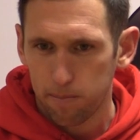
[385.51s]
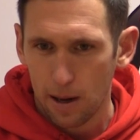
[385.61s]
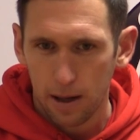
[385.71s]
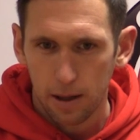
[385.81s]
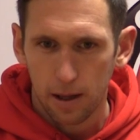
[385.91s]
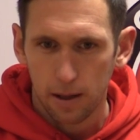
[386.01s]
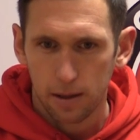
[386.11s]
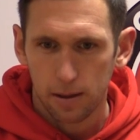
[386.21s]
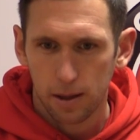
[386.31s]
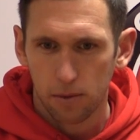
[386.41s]
But
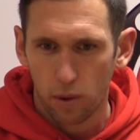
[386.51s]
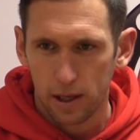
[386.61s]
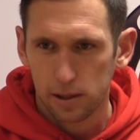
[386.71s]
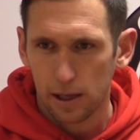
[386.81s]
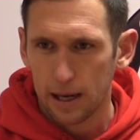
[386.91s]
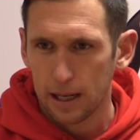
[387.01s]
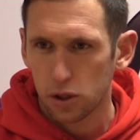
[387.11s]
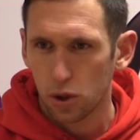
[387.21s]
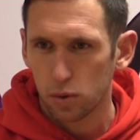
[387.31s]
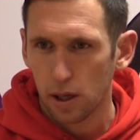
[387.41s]
with the Saturday,
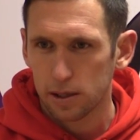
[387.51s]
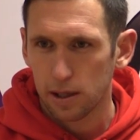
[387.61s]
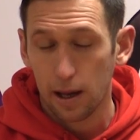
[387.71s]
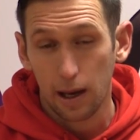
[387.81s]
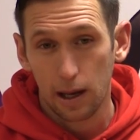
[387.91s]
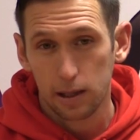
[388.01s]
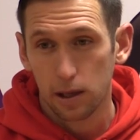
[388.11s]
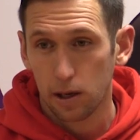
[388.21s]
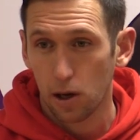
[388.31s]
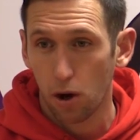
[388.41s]
Tuesday, that's
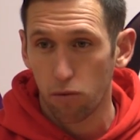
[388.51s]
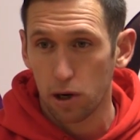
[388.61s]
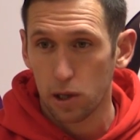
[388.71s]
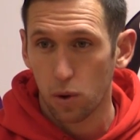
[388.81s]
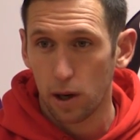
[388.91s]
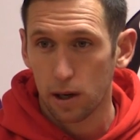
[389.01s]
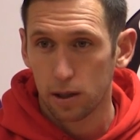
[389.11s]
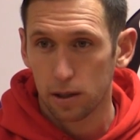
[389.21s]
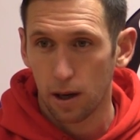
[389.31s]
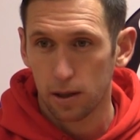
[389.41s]
going to go really quick.